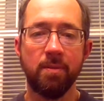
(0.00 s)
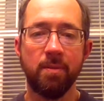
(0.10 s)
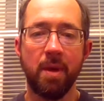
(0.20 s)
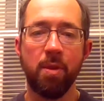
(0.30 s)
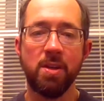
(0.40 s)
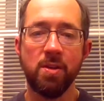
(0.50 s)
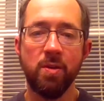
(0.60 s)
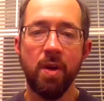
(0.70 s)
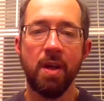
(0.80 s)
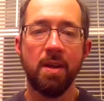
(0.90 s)
I plan to
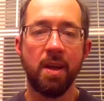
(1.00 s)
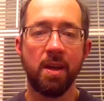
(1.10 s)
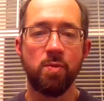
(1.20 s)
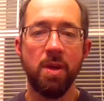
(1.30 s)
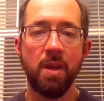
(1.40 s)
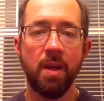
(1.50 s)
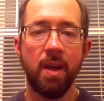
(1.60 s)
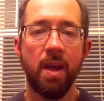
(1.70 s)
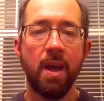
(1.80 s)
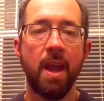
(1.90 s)
next week,
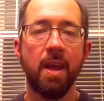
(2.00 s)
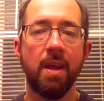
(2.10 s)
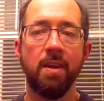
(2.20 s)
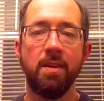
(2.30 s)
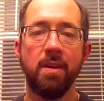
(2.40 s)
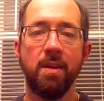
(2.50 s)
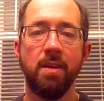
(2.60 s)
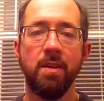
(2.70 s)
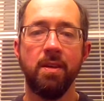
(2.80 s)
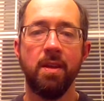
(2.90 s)
and
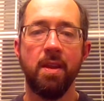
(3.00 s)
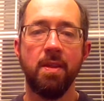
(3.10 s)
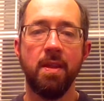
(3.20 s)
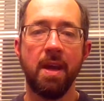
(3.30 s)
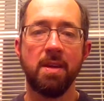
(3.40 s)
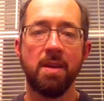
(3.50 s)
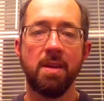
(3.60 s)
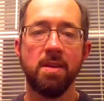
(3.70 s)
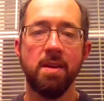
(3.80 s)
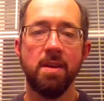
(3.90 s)
that
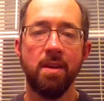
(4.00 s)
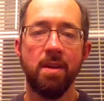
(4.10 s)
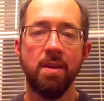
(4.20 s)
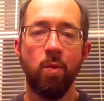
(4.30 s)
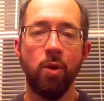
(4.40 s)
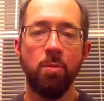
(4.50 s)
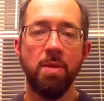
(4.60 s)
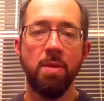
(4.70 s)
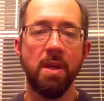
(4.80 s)
will be